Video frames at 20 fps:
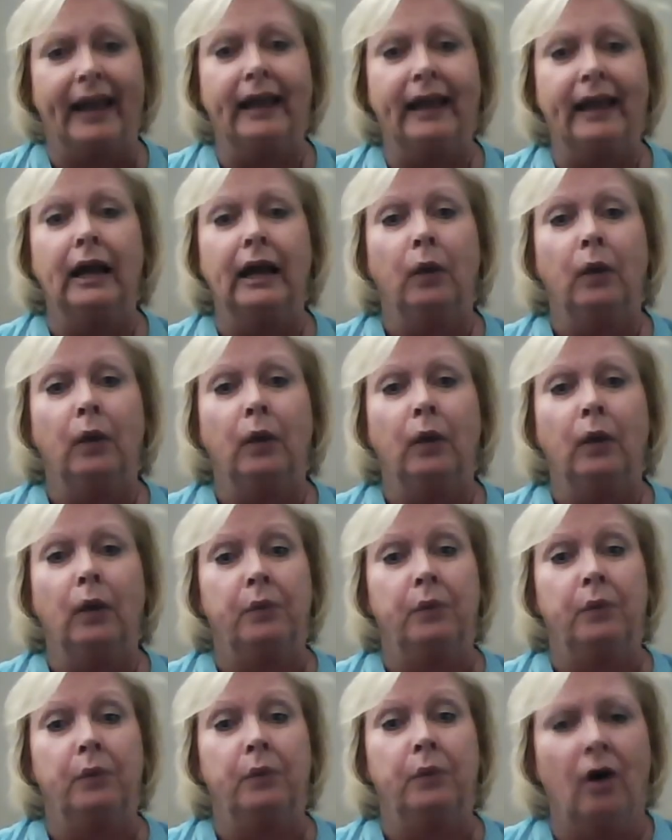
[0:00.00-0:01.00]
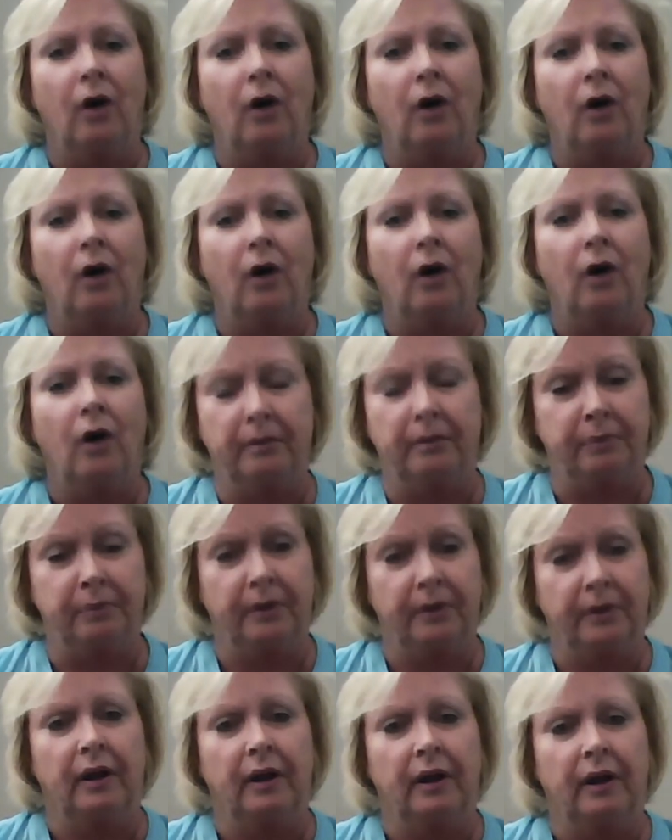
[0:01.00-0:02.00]
We were all put on
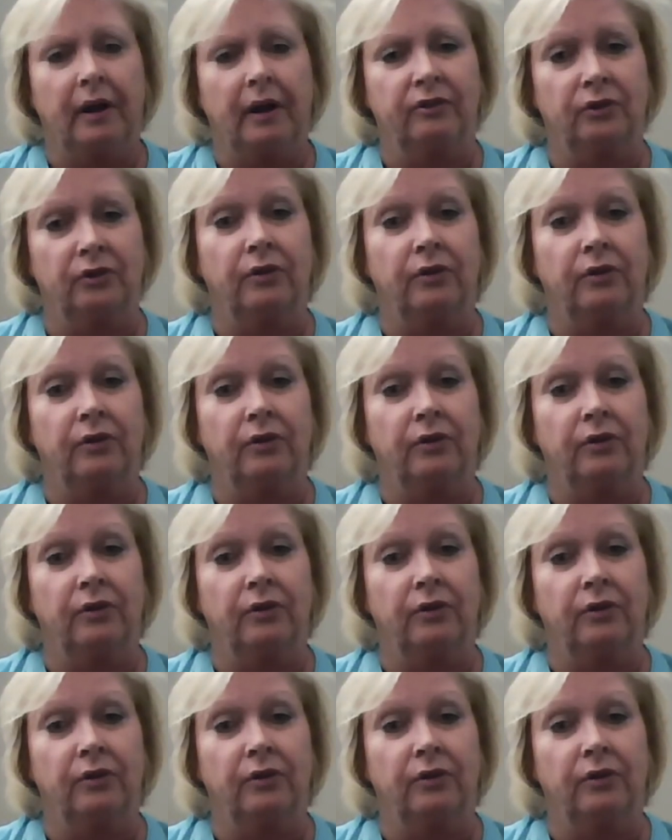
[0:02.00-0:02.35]
this earth